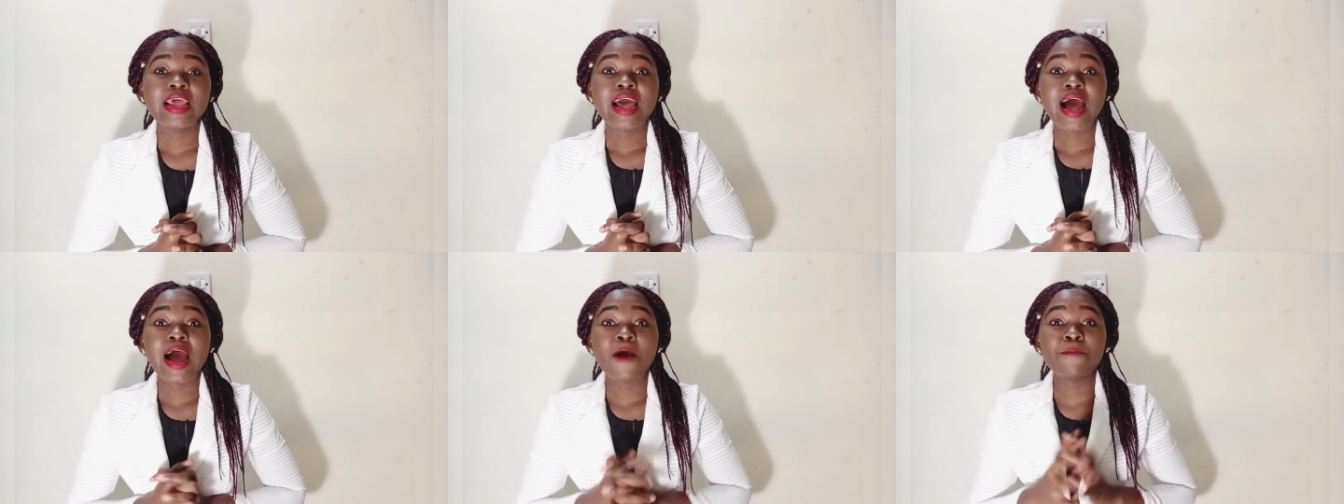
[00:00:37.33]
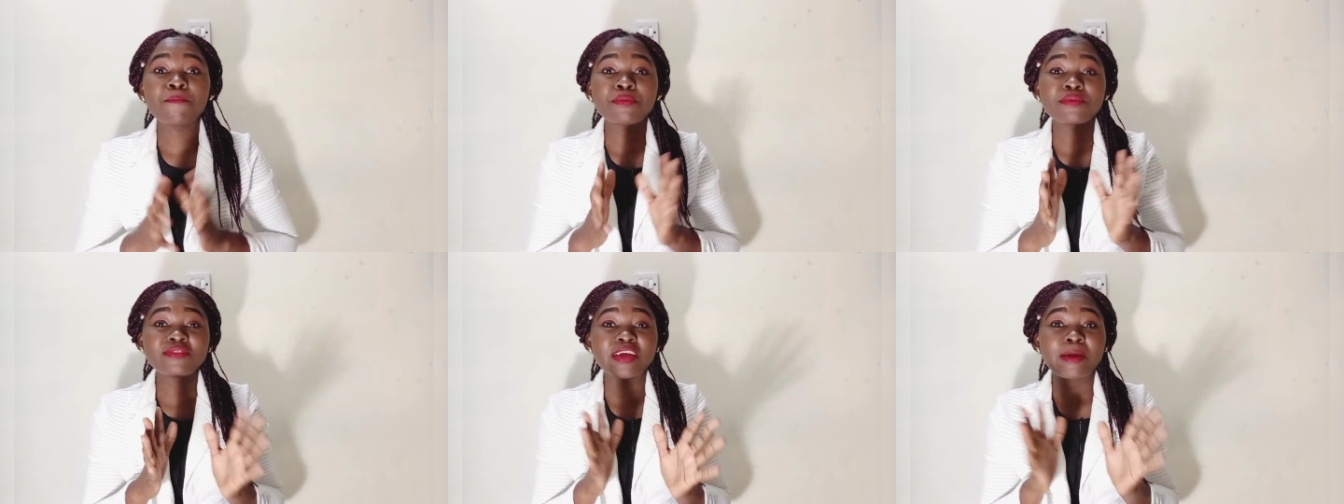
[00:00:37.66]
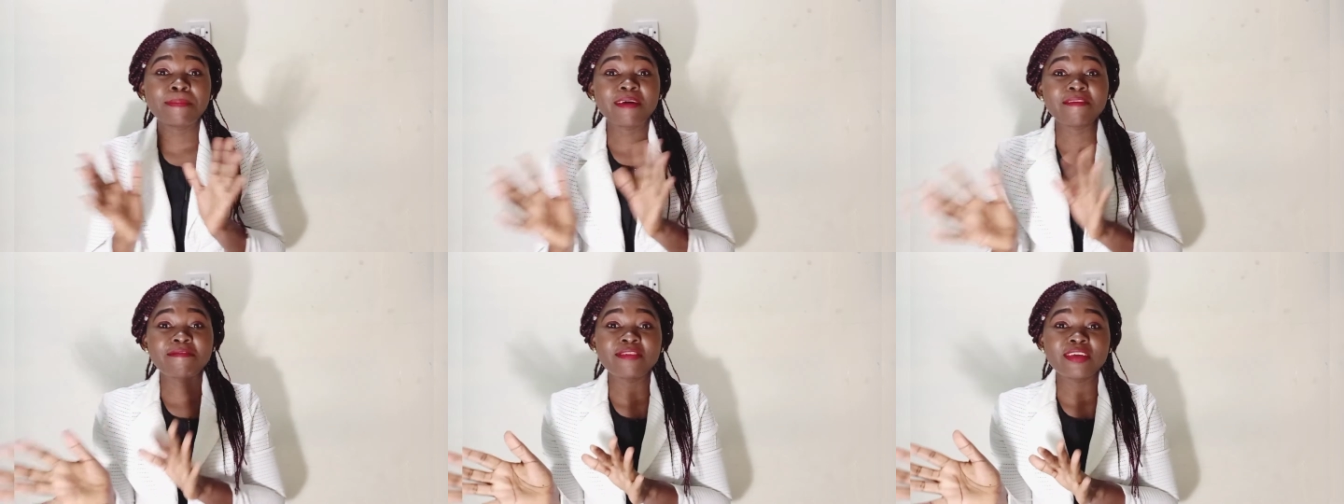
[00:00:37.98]
I'll put up
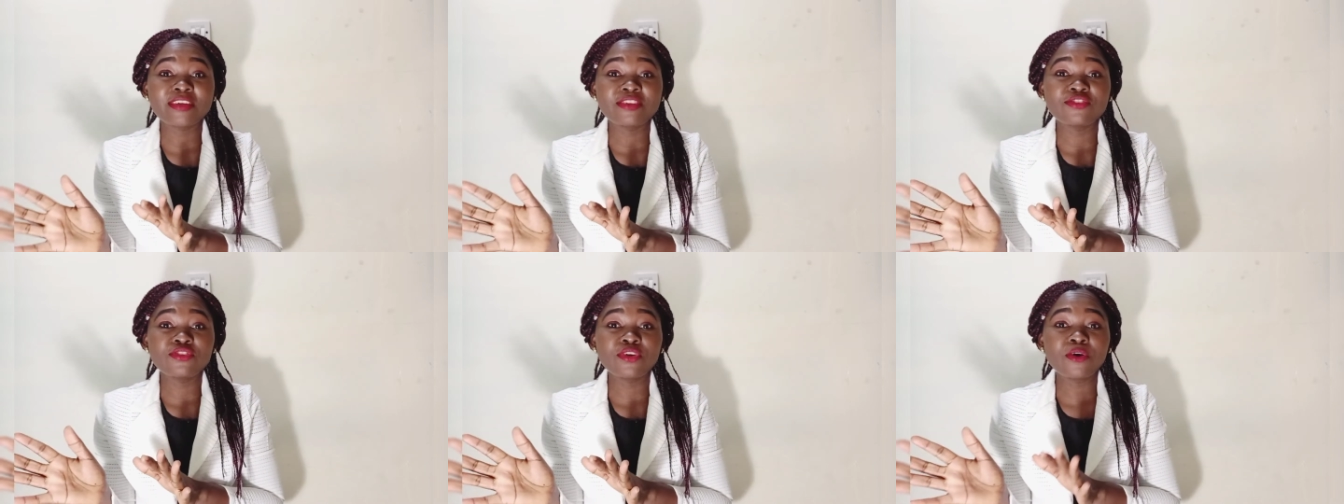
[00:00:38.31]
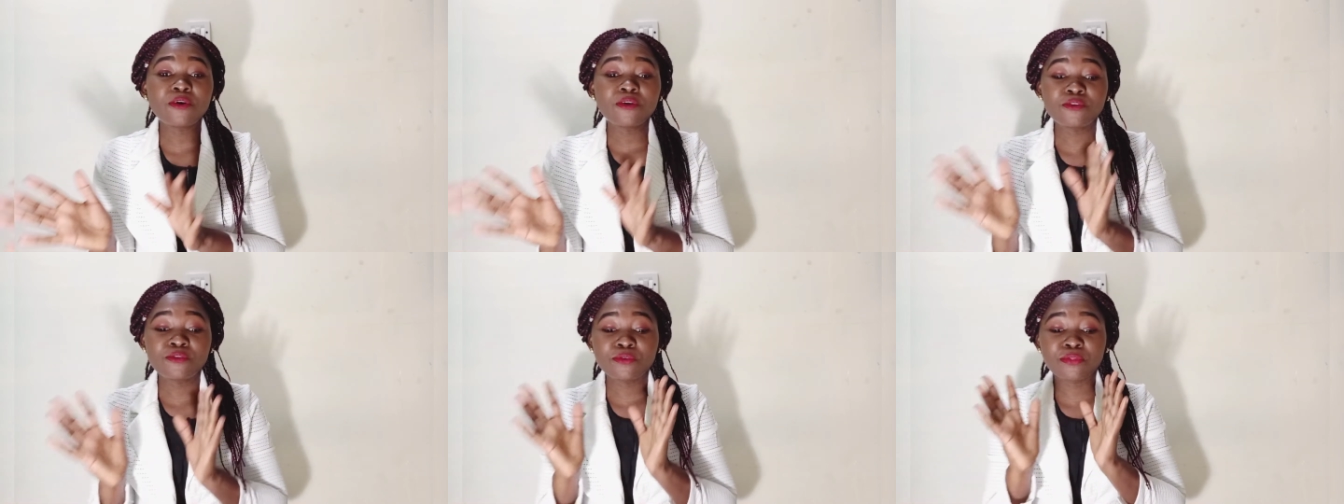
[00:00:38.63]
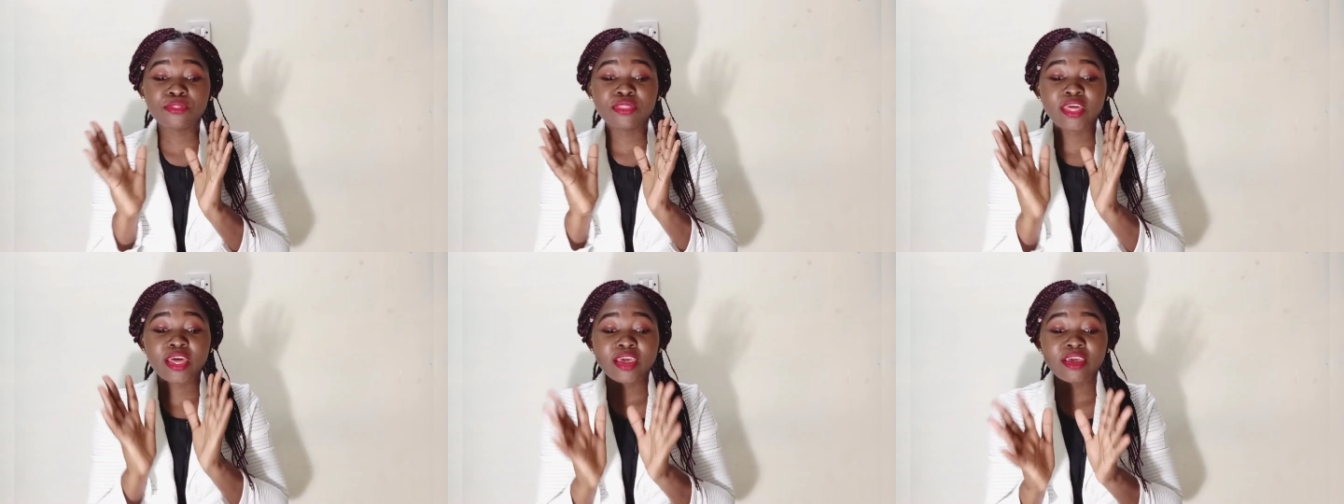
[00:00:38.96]
a video to
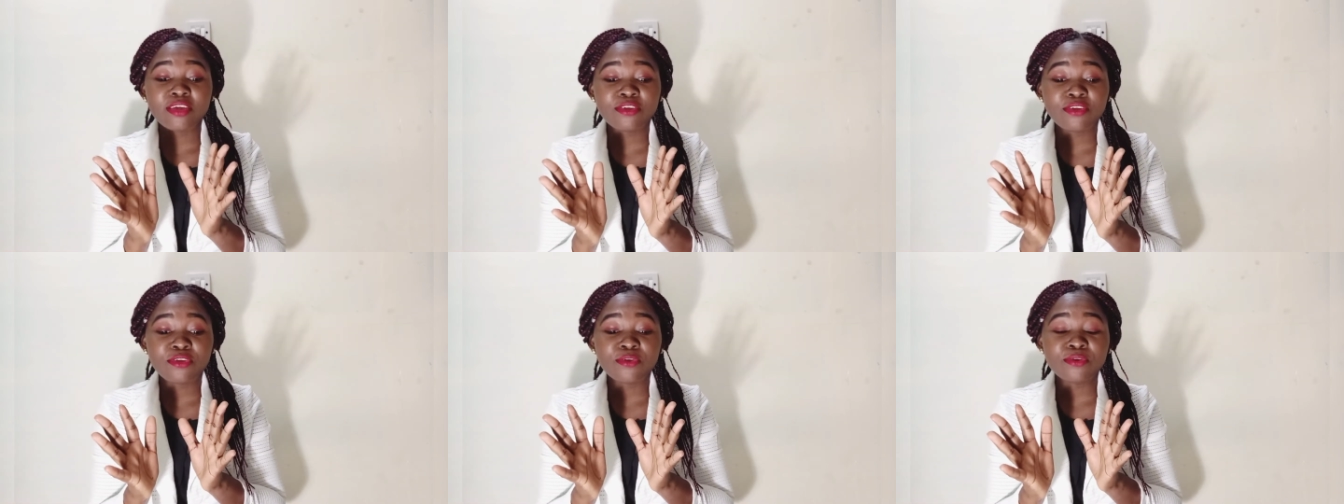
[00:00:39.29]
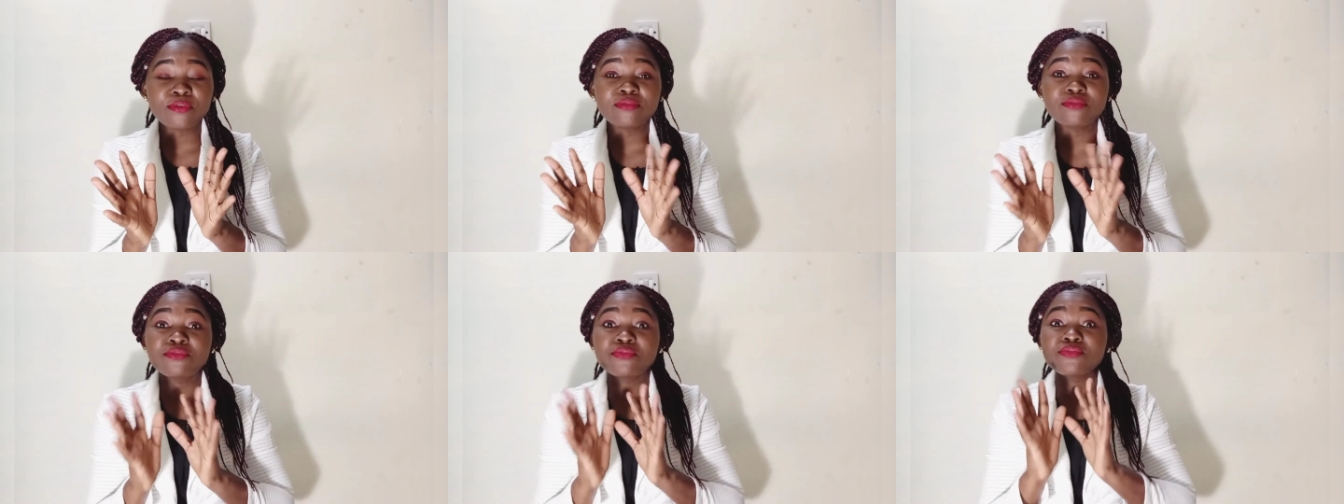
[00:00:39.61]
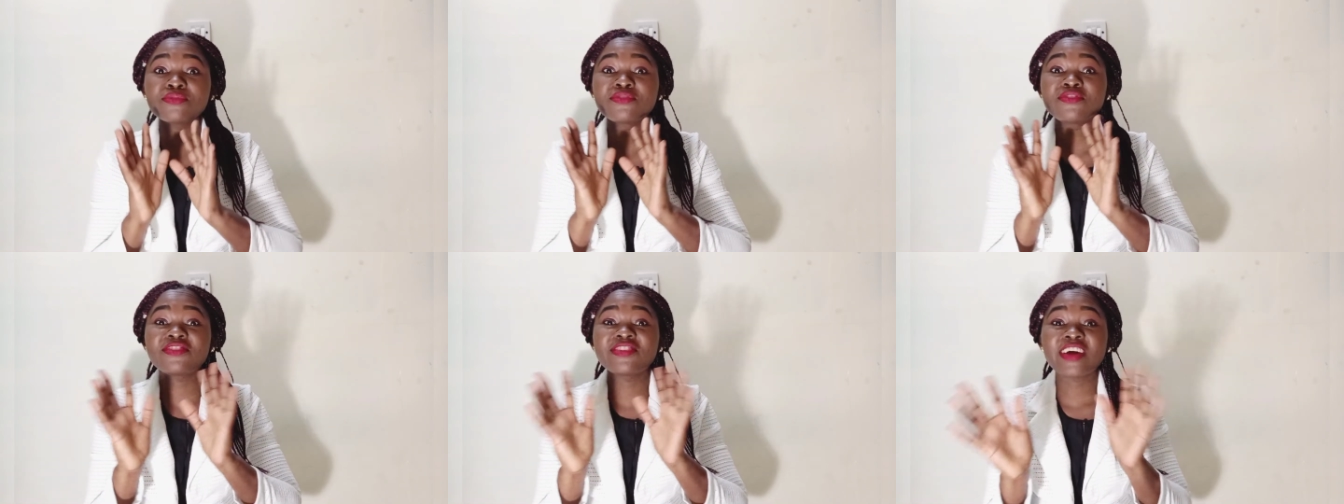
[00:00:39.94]
thank you,
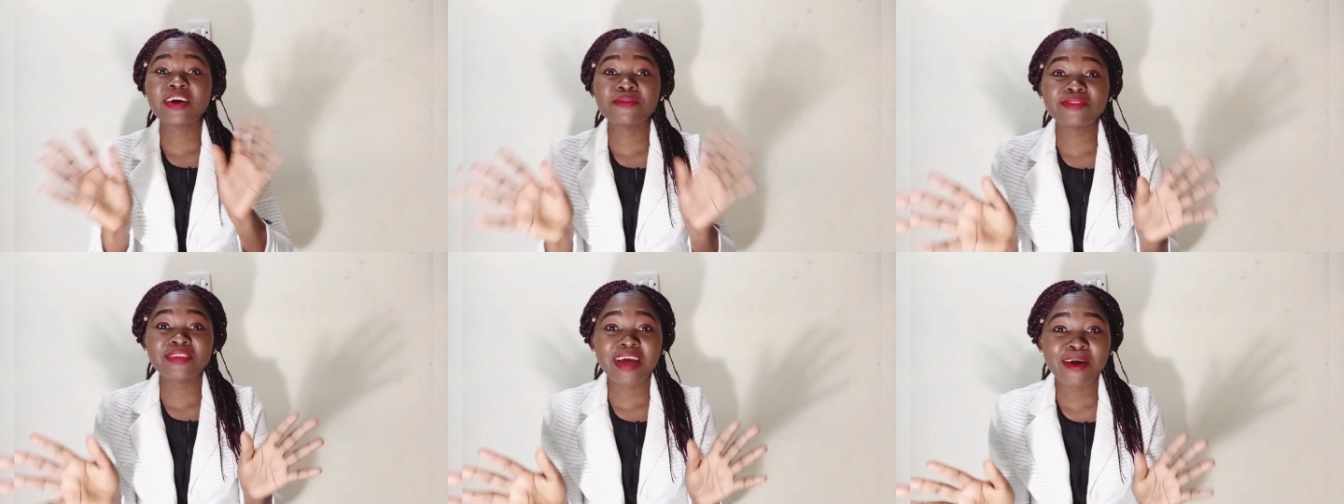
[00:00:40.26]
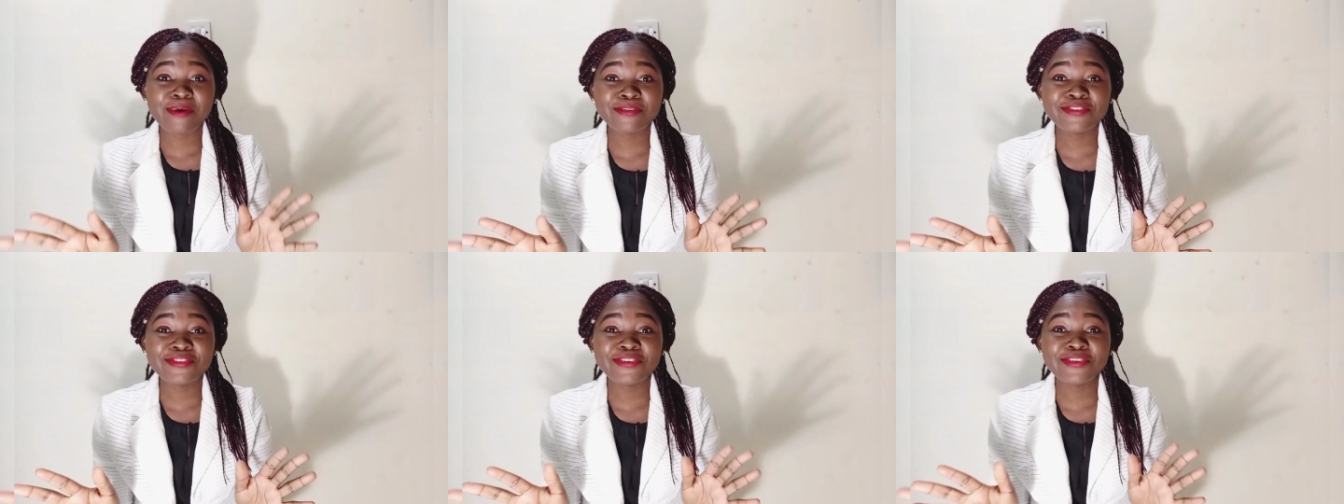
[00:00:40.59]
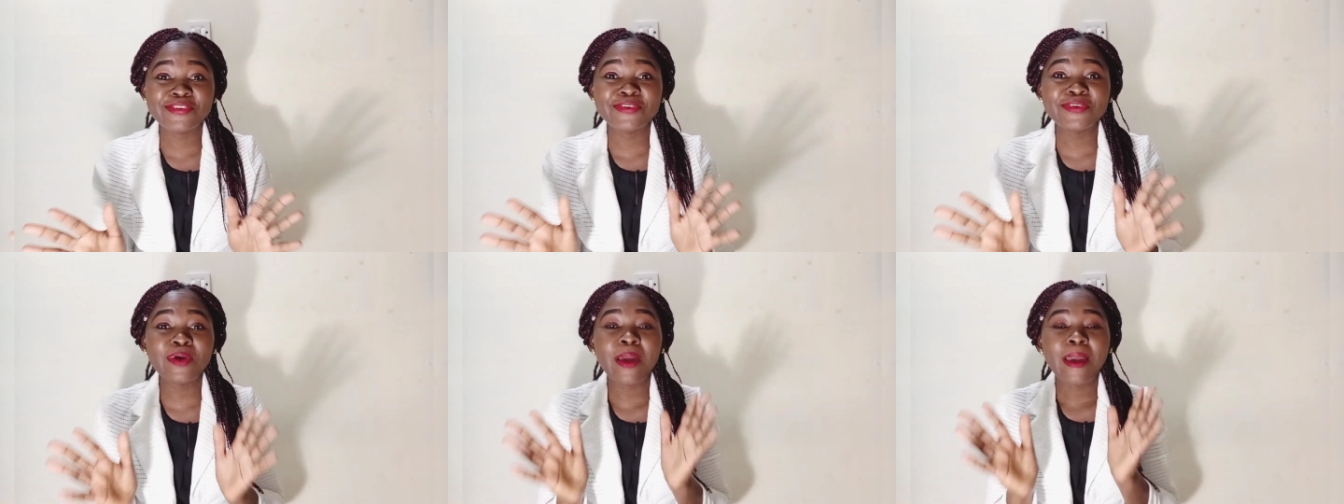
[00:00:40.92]
to shout out to
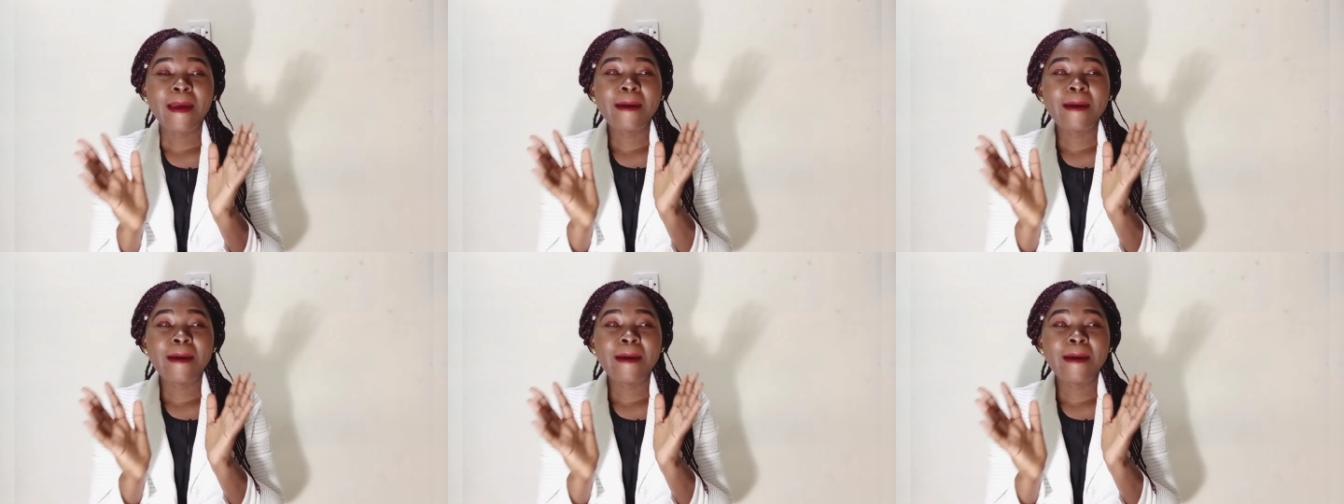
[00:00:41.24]
you,